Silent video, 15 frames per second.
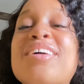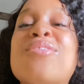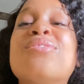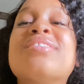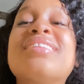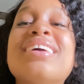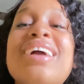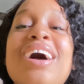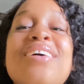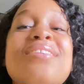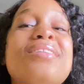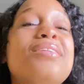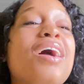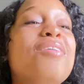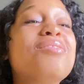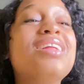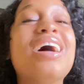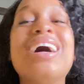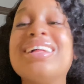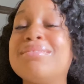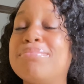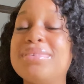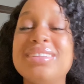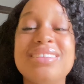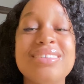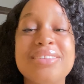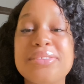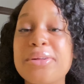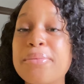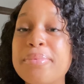I was saying I, I had been
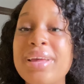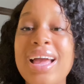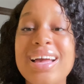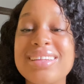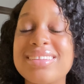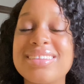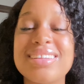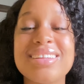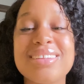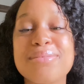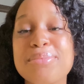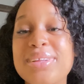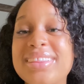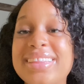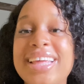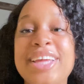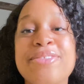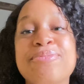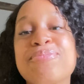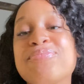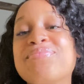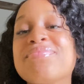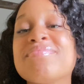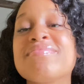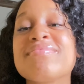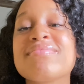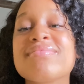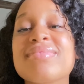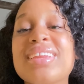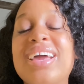disturbing her since, but then
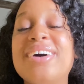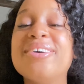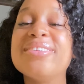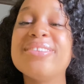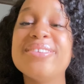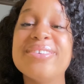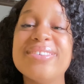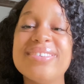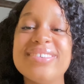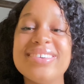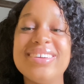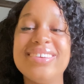I don't know.